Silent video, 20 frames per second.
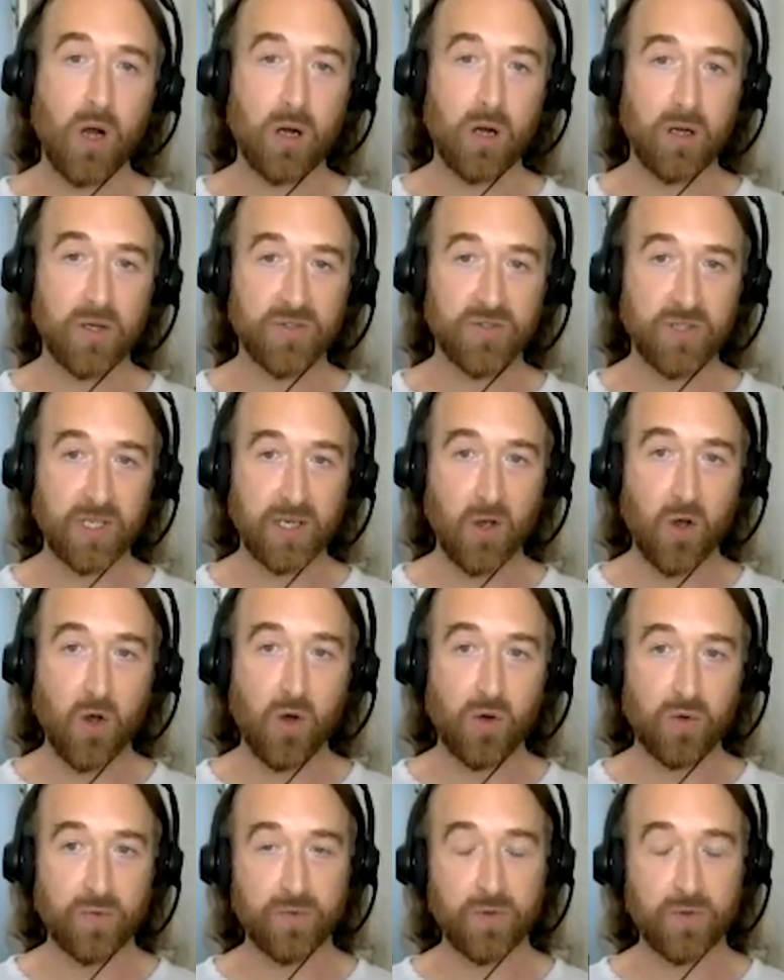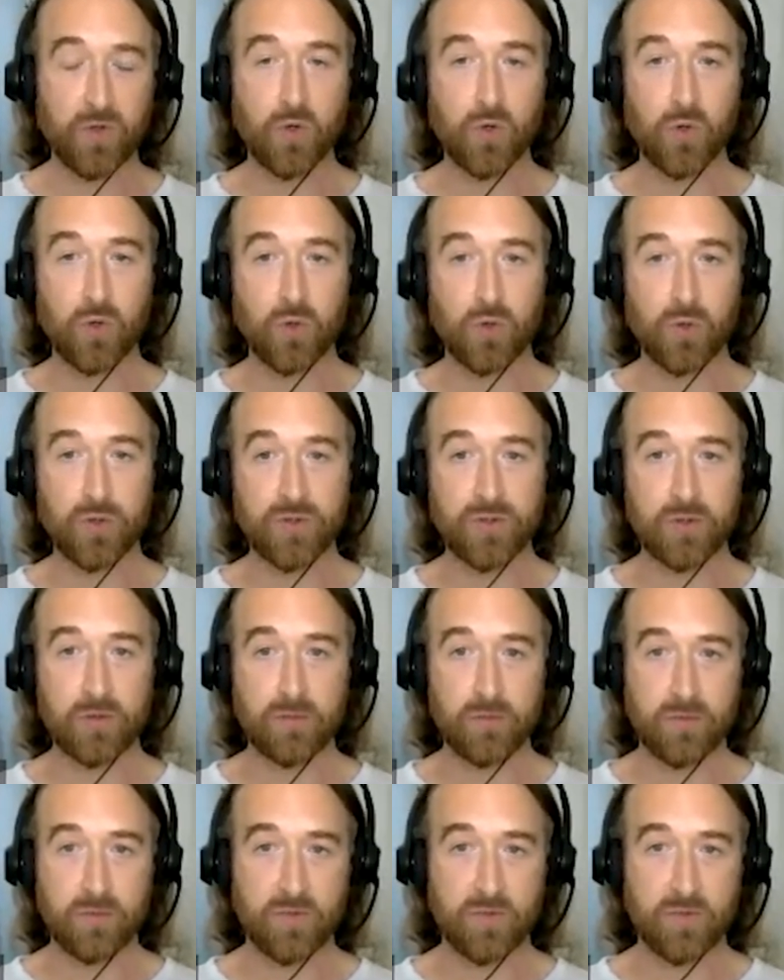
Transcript: asking of the court